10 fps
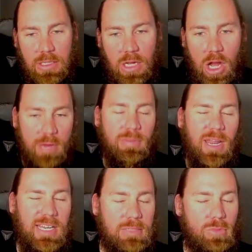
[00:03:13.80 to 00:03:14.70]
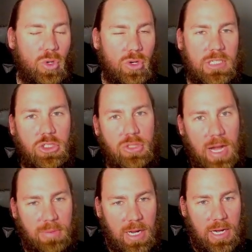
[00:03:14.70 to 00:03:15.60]
I play this more as a
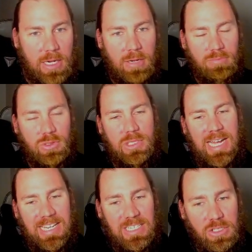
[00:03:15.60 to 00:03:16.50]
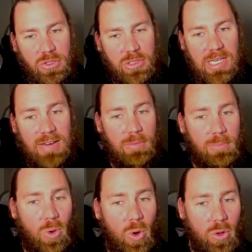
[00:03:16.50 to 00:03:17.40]
trap card. I'm starting to use it even
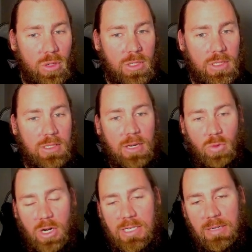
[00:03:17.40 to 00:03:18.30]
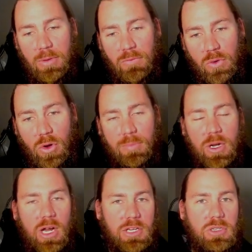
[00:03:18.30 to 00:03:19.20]
more than what I did before, but
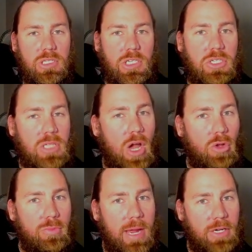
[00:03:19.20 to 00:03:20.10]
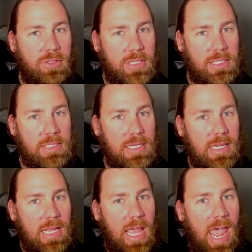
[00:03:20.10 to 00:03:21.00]
I used to just hold back on this
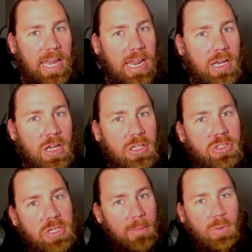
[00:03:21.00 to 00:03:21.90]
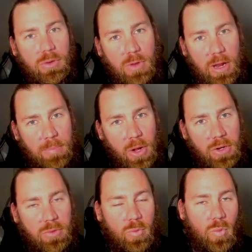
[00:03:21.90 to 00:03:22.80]
and then jump on my
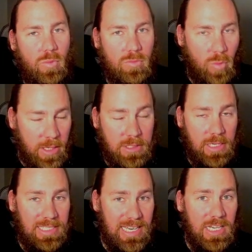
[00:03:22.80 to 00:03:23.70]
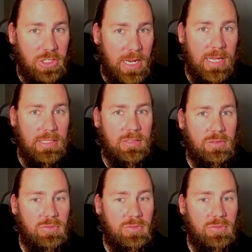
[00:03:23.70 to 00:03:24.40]
opponent once I see the chance.